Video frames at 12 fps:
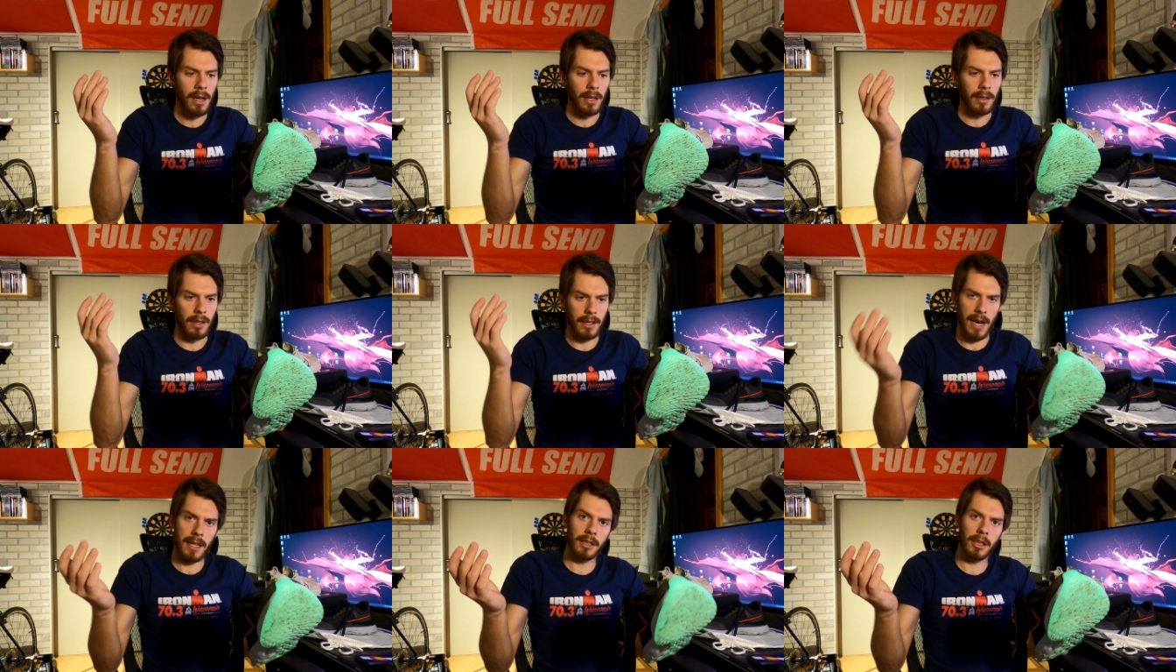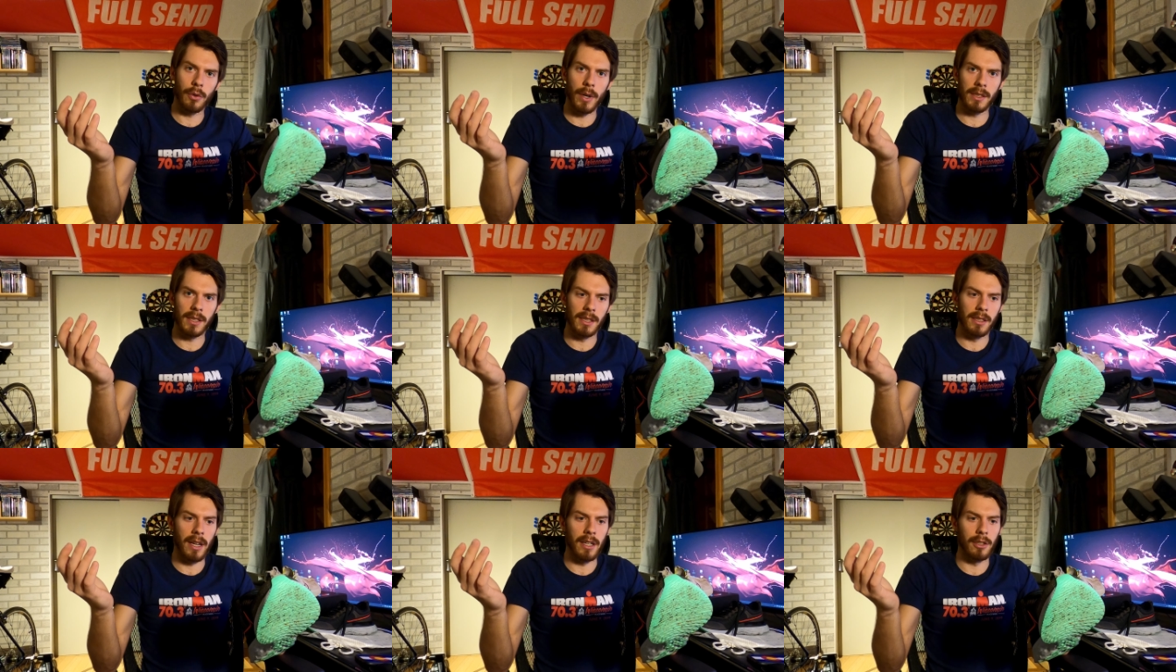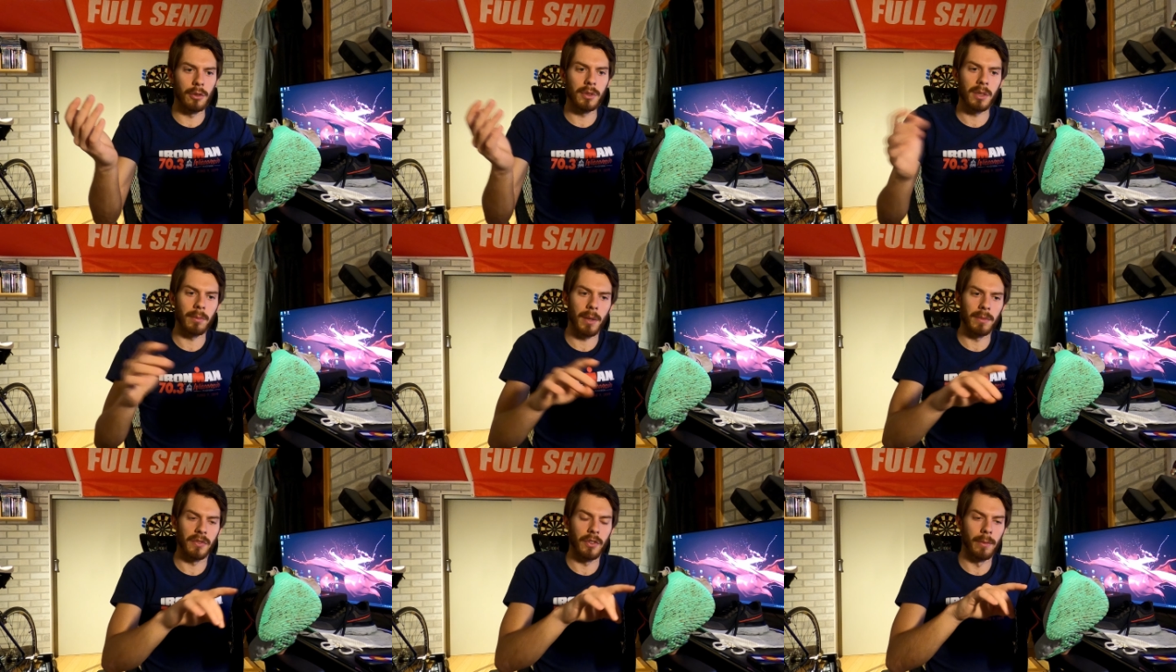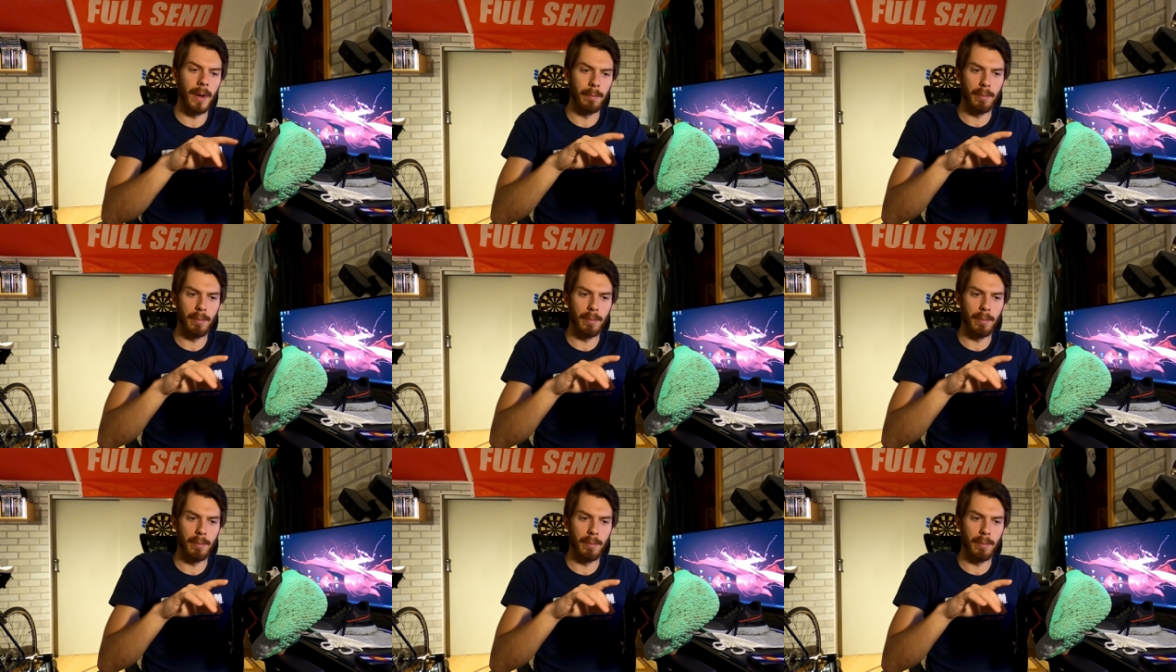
The consequence is that I do sometimes feel my